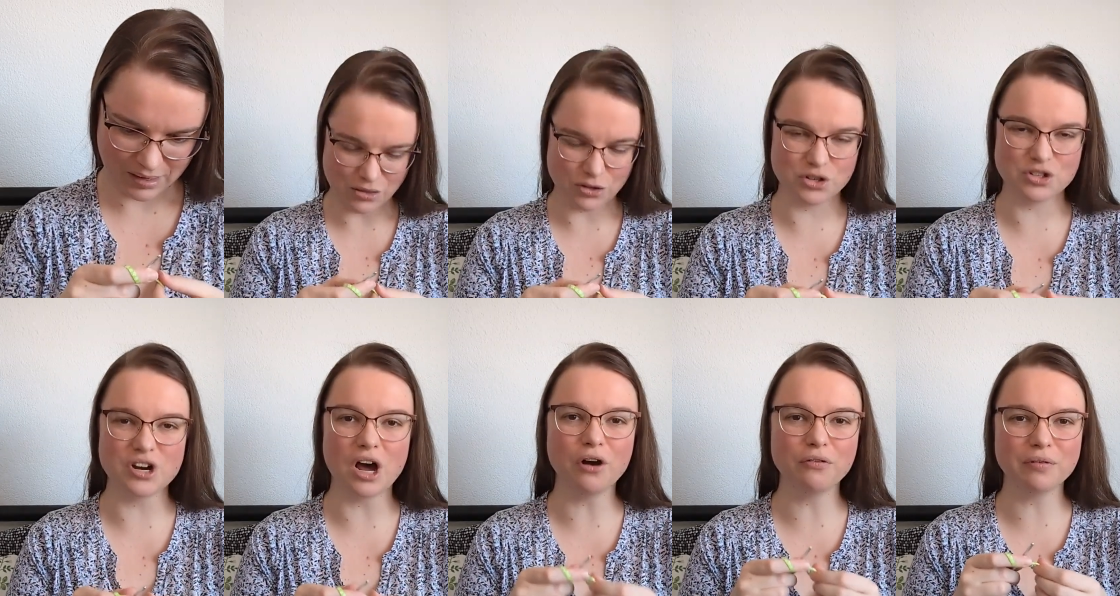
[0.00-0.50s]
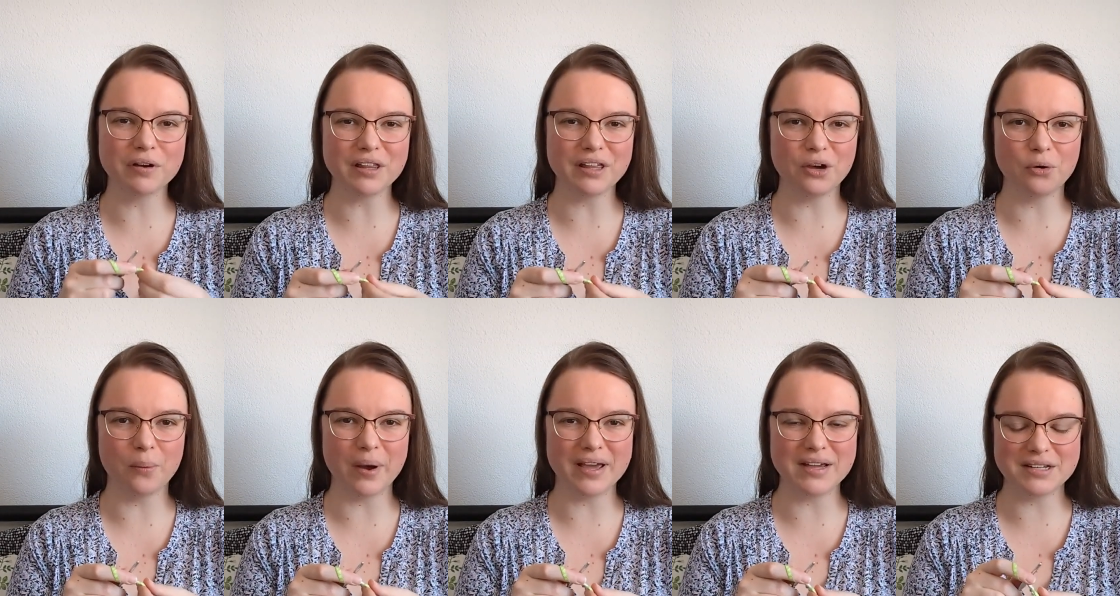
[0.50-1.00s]
And there's not
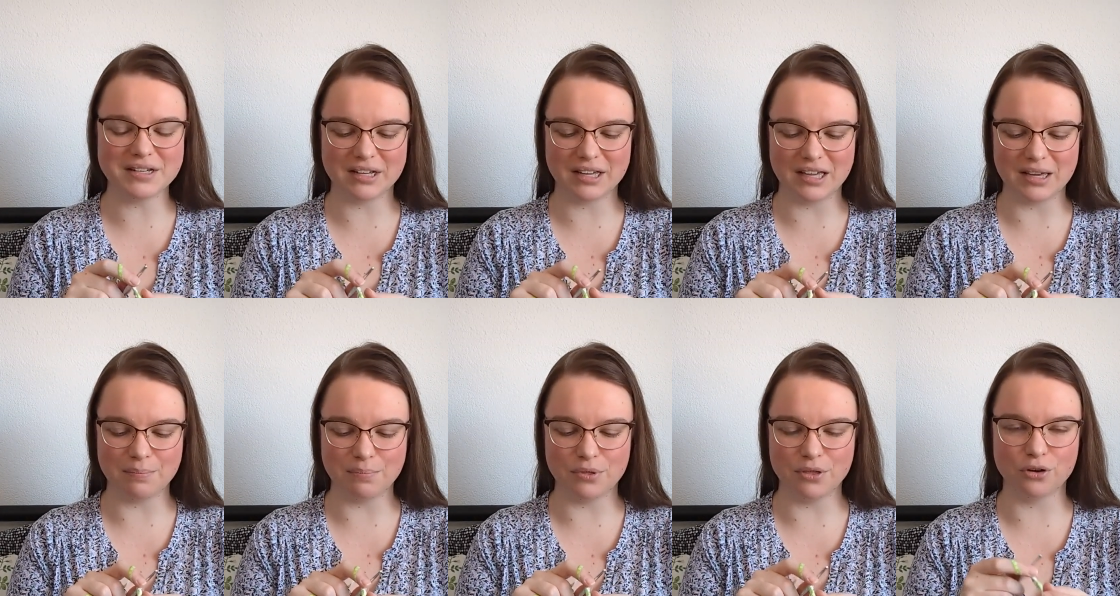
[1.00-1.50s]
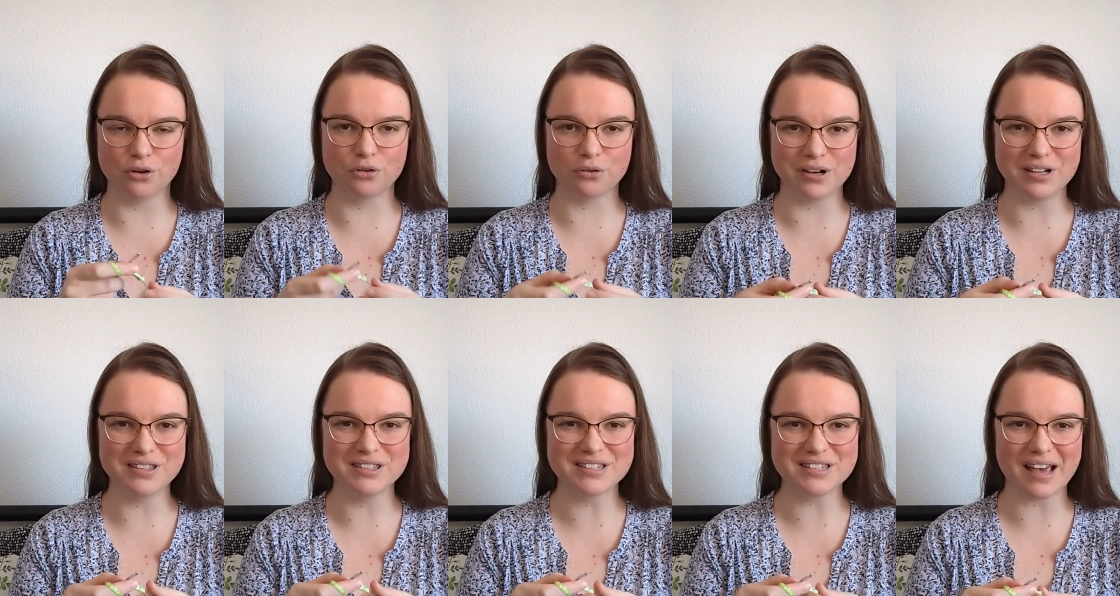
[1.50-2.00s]
really a way to keep the
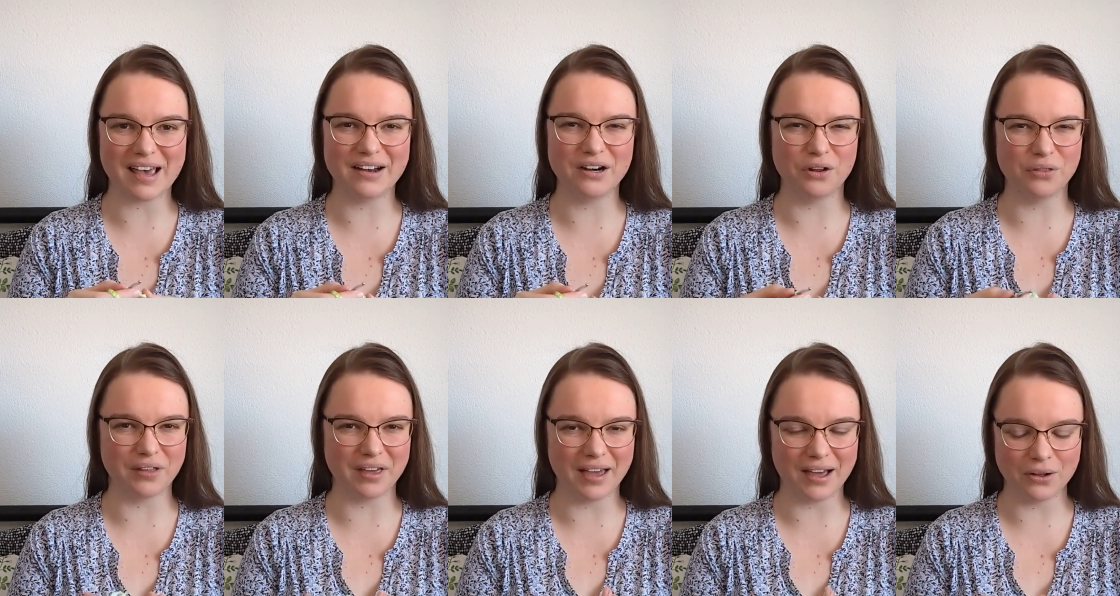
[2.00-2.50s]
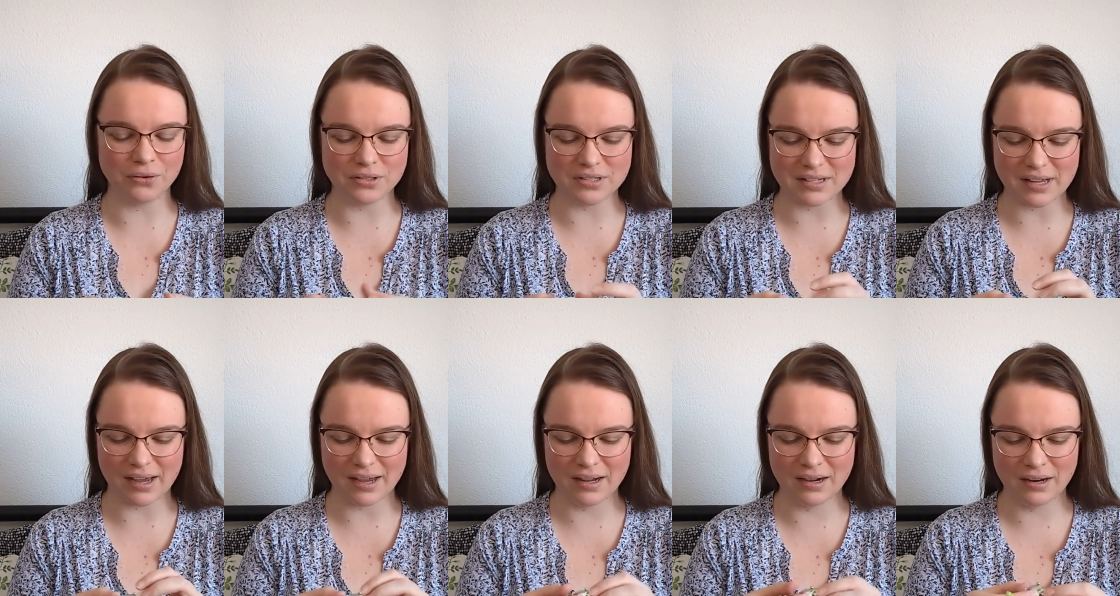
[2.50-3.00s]
green side on the
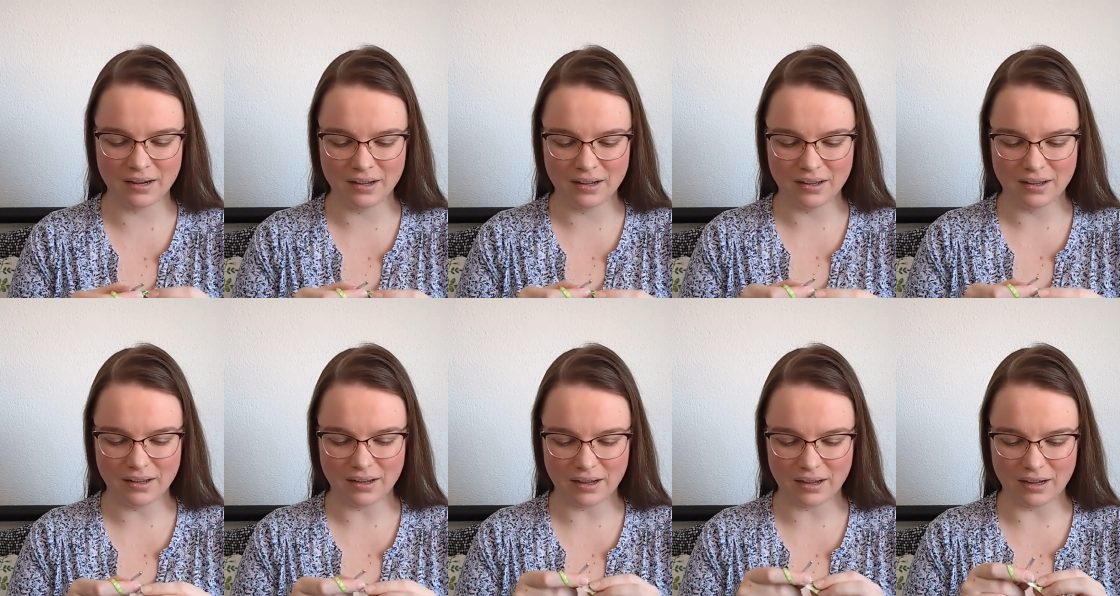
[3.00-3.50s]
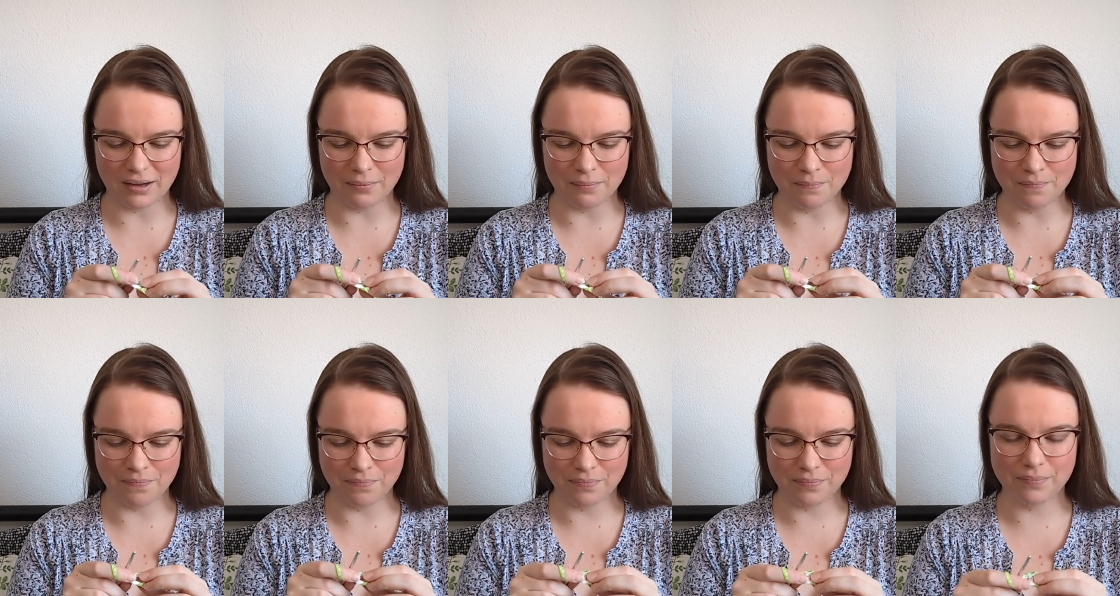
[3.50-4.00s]
outside.
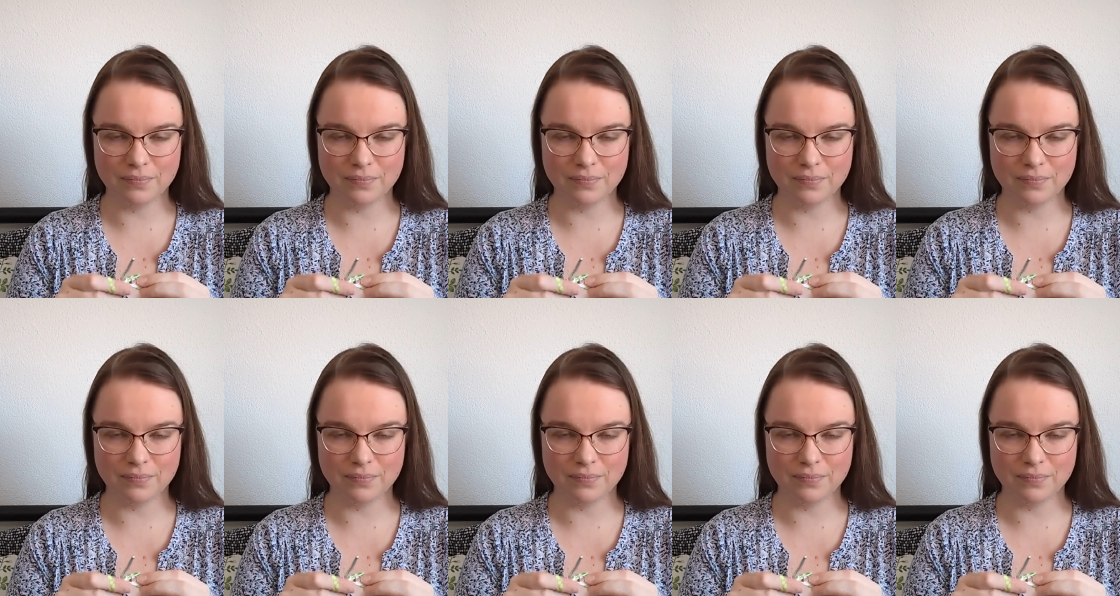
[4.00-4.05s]
You